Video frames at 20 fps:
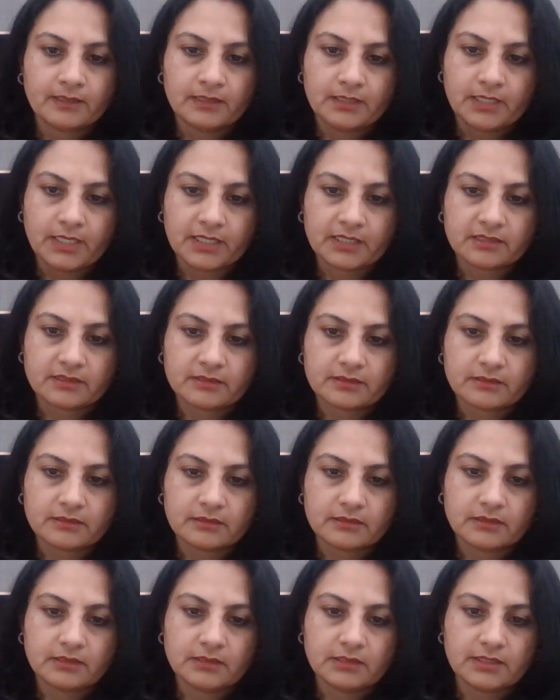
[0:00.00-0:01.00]
like
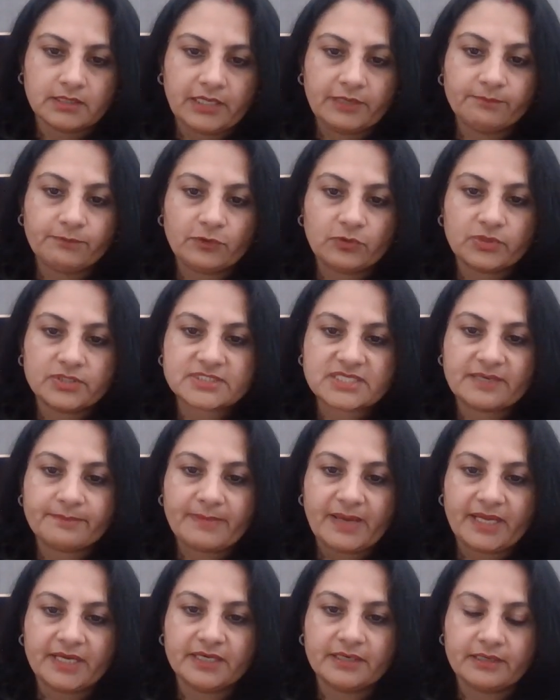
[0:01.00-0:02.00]
employees and
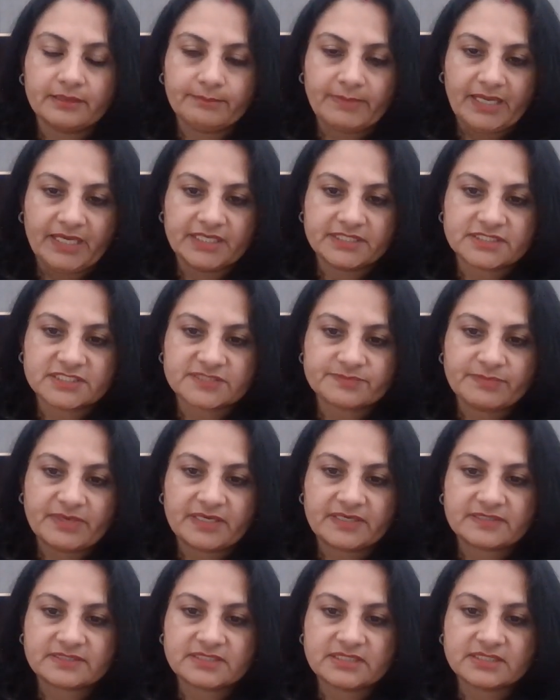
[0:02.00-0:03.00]
managers may
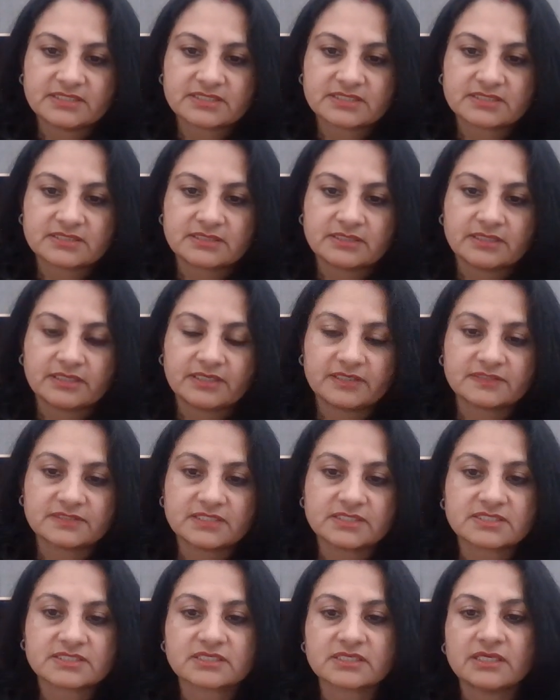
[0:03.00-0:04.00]

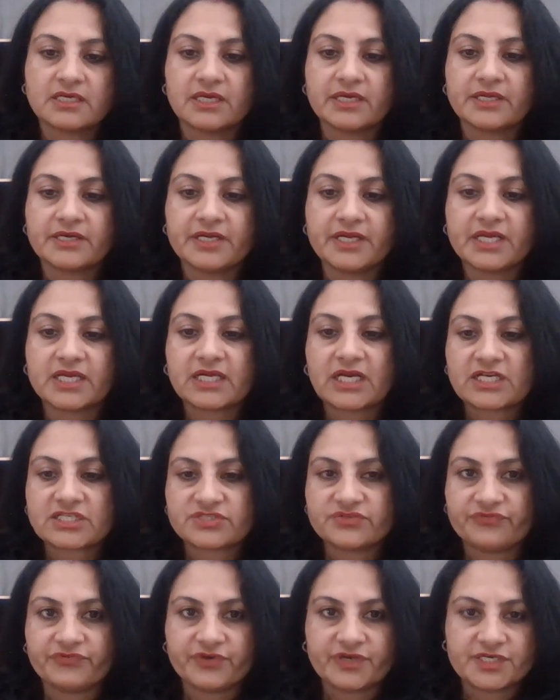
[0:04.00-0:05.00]
resist
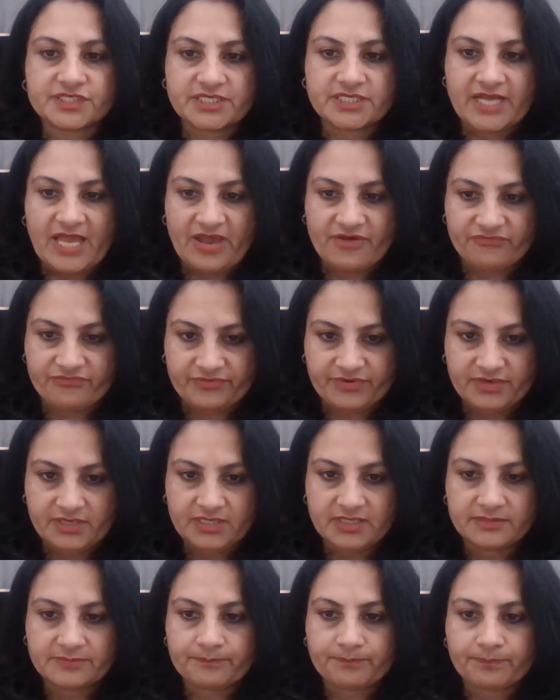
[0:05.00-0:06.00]
reclassification effort,
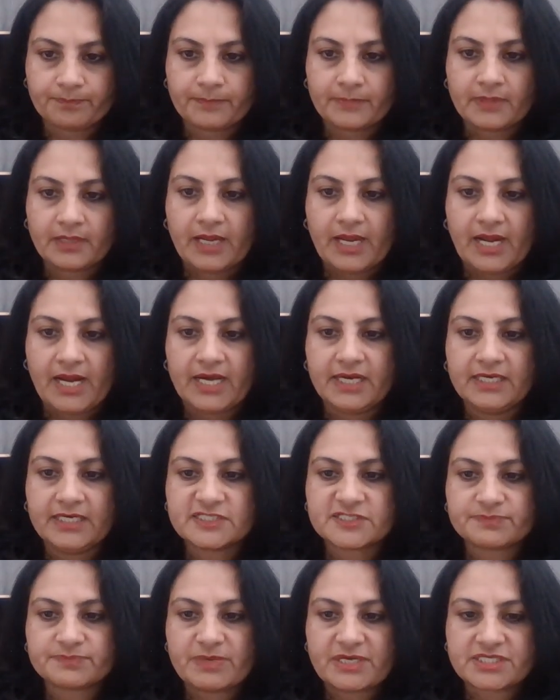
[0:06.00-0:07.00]
and
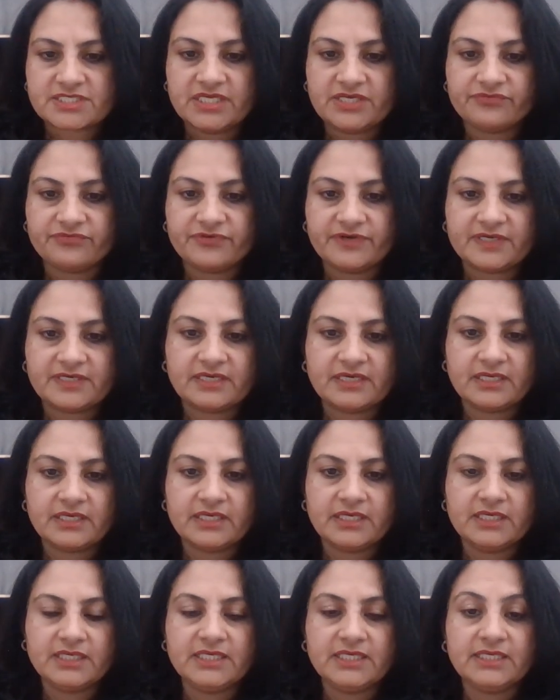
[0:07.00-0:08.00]
especially if
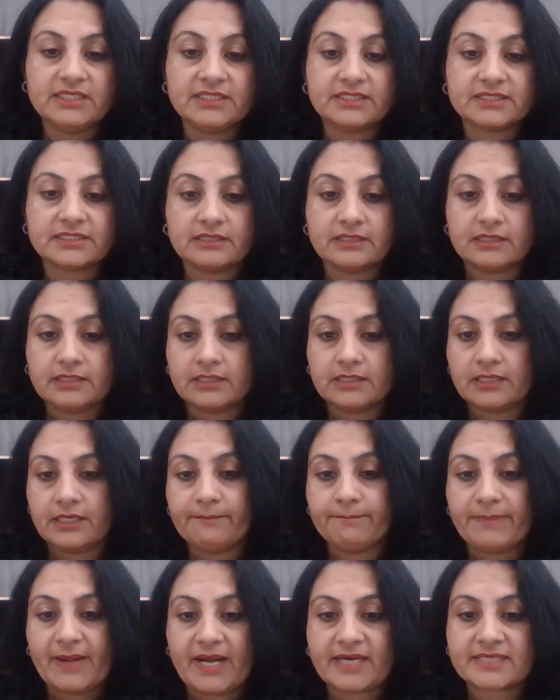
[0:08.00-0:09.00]
it
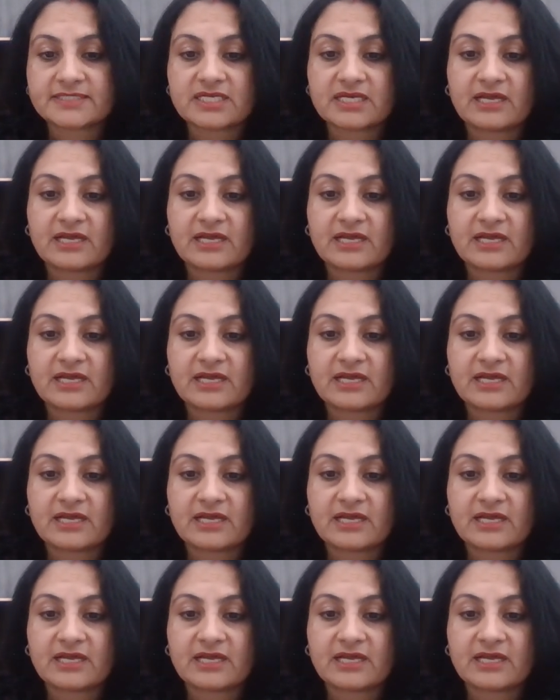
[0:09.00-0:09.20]
impacts the